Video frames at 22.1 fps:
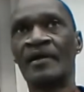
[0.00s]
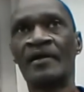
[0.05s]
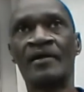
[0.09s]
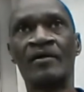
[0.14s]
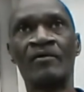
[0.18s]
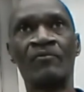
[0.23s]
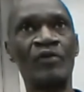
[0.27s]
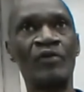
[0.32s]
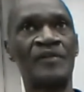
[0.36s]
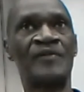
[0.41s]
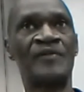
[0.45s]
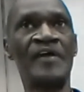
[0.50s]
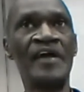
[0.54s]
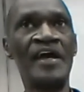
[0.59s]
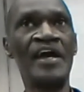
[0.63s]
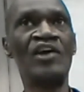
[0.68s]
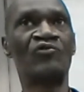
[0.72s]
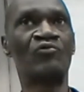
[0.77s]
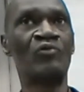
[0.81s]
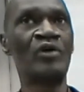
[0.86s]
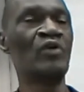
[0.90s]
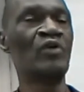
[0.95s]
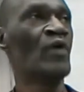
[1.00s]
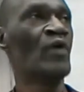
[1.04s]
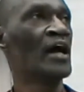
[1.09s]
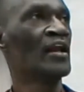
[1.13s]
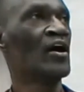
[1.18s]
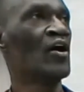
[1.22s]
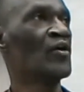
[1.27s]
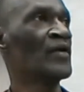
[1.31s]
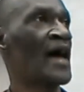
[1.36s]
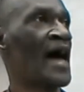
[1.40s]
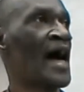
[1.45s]
With these, we well
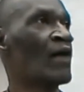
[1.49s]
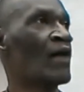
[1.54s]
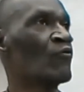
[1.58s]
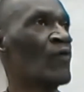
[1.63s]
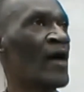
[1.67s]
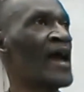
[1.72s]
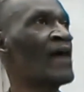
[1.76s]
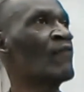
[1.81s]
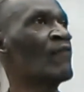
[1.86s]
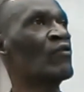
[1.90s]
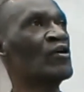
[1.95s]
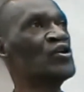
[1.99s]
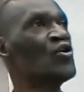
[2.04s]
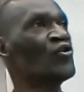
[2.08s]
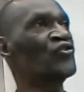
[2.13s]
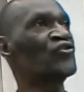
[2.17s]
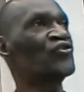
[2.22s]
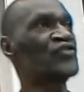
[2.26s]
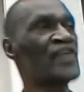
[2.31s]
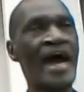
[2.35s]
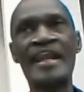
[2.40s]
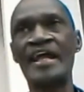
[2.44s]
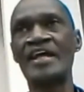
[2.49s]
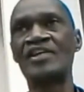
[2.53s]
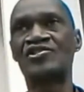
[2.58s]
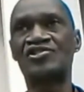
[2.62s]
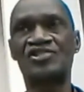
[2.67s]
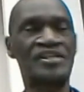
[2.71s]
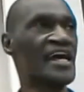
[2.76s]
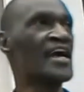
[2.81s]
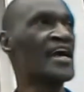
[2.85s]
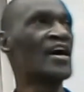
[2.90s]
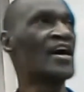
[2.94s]
on our way. Well, you standing
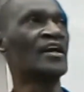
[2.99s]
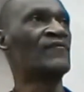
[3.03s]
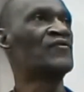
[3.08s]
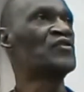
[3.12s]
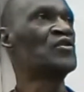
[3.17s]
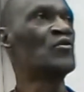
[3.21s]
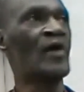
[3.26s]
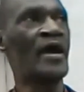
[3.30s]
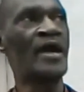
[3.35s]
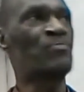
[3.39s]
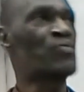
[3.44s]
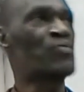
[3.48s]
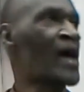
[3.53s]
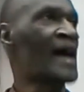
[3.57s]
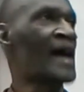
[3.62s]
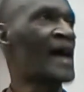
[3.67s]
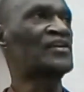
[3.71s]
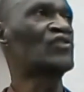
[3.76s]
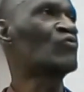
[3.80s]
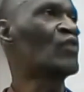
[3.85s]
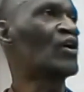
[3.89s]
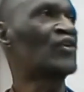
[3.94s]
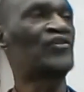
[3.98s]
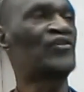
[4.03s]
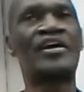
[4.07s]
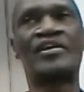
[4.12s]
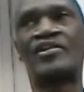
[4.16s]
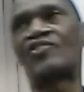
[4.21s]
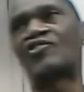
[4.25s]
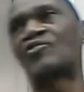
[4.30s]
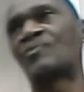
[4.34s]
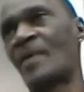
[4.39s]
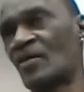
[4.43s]
still if you ain't practicing what's
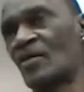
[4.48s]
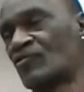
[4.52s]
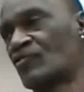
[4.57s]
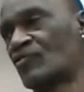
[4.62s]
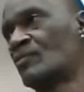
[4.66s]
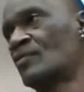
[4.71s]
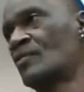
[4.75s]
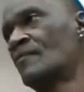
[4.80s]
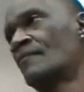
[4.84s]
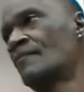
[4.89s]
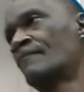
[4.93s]
indispensable.